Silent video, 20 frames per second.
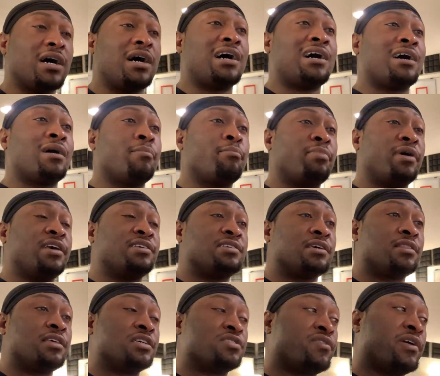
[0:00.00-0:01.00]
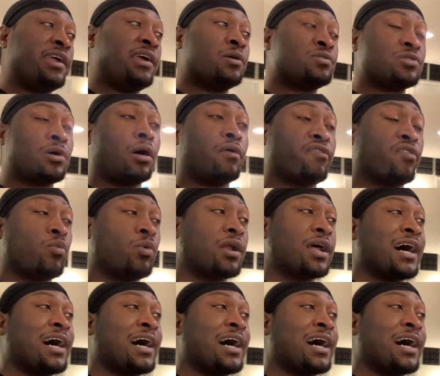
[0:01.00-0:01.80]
I'm basing these videos off of what